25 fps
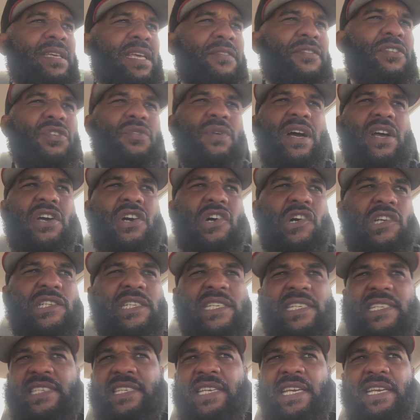Even though I caused
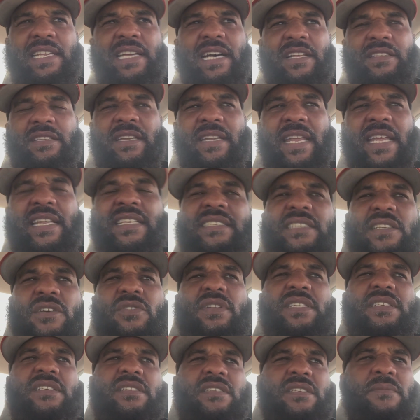a scene out there, they'd still
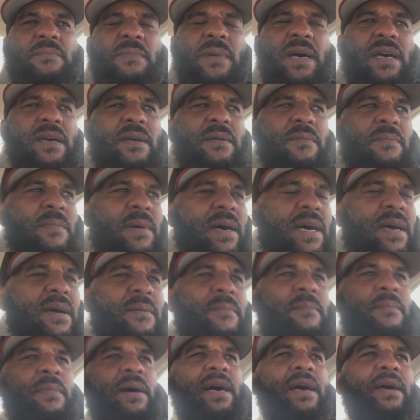listen to my my
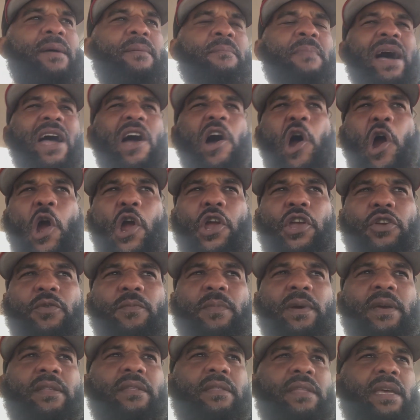my, my
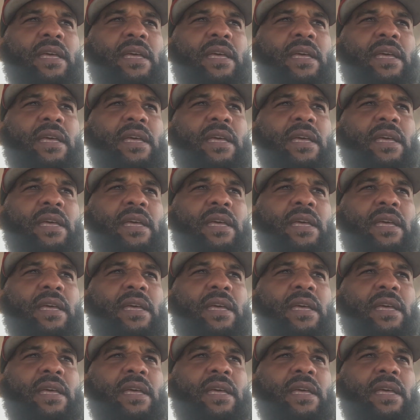argument.